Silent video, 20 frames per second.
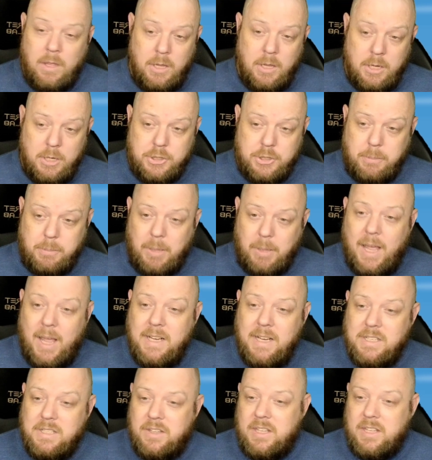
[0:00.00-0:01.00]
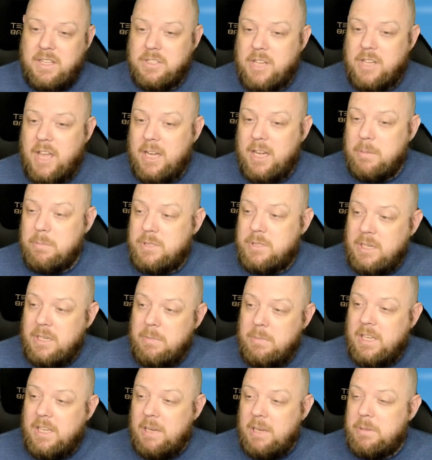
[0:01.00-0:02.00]
Supplying these items seemed to
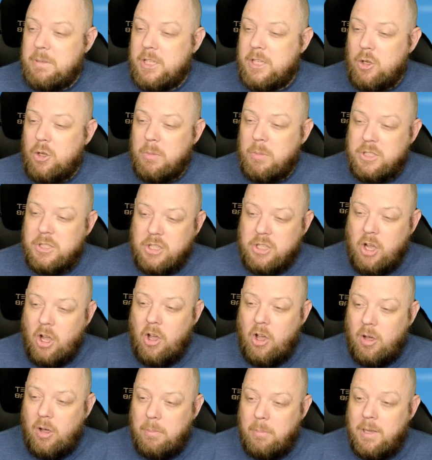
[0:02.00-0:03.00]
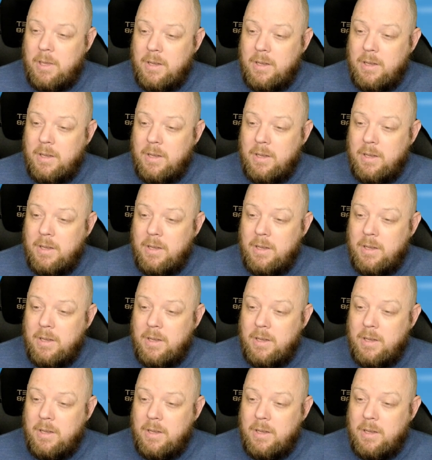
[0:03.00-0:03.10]
keep the humans calm,